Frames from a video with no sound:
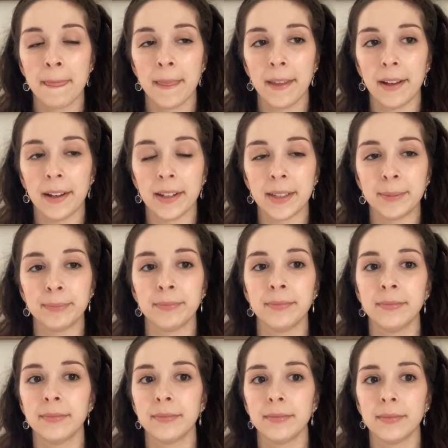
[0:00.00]
Um,
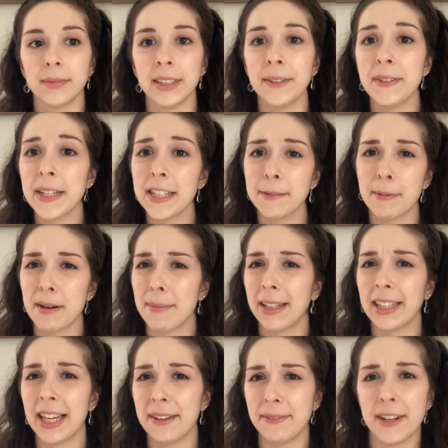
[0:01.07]
lifting has been in my
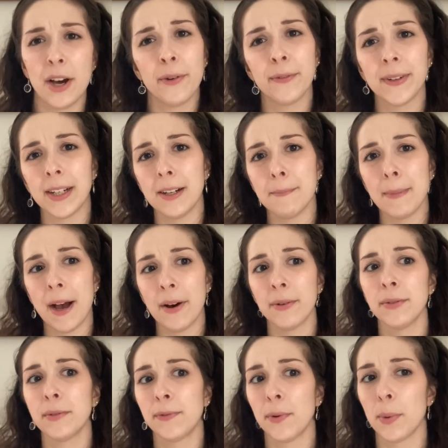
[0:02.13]
life now for
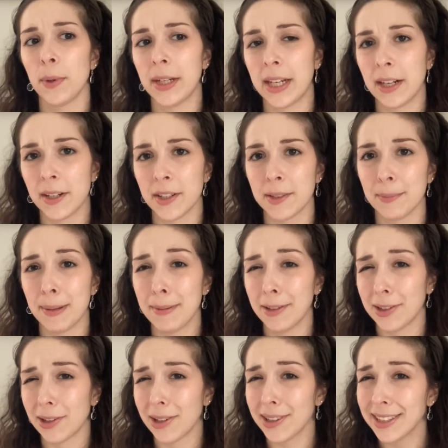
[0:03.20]
about four years, maybe
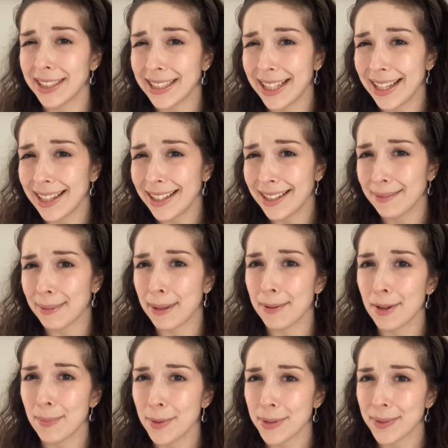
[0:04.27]
longer than that, maybe
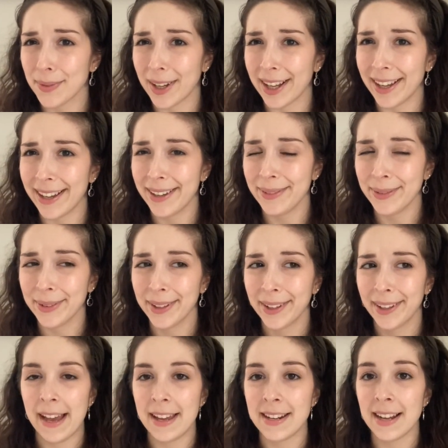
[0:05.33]
almost five.
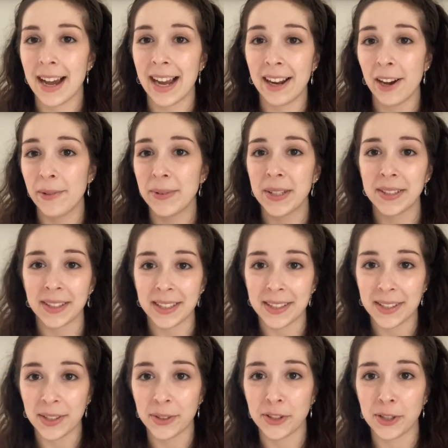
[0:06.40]
And I obviously
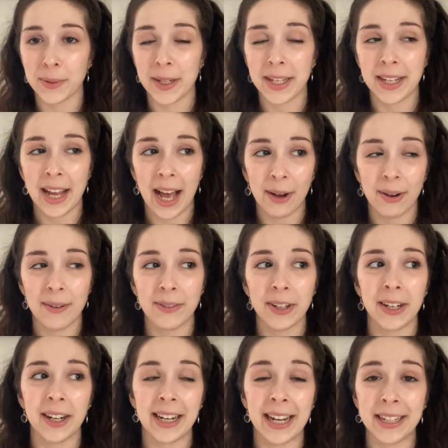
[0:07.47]
still do it.
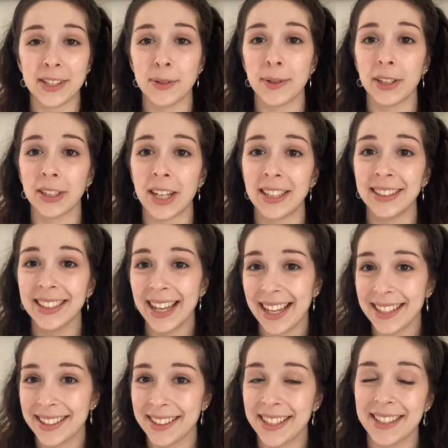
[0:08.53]
However, I do it a lot
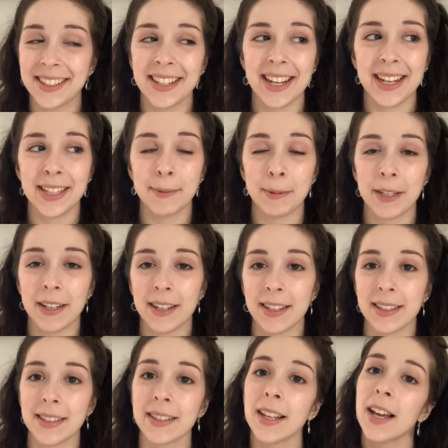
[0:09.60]
less these days
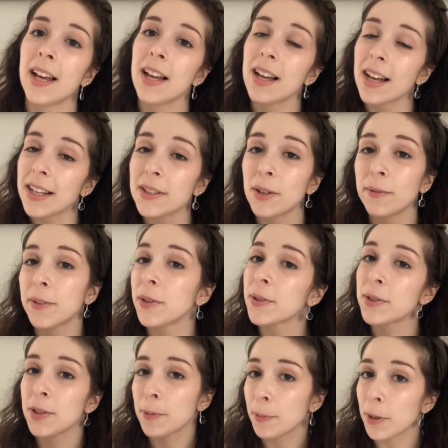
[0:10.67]
because I don't feel
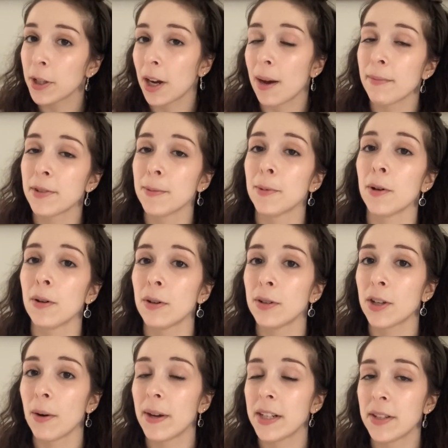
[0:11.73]
super comfortable
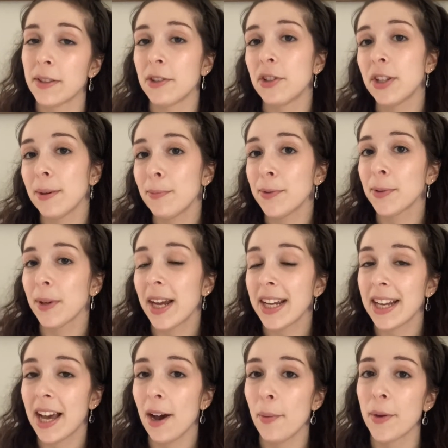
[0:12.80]
going to the gyms right
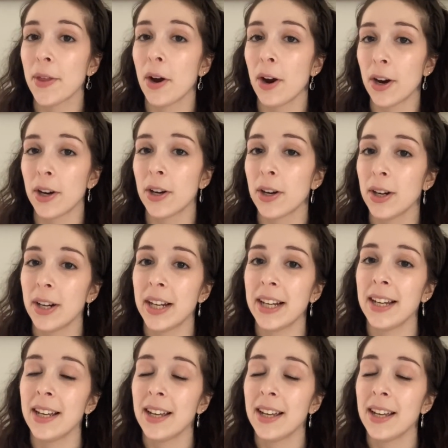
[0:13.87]
now with our current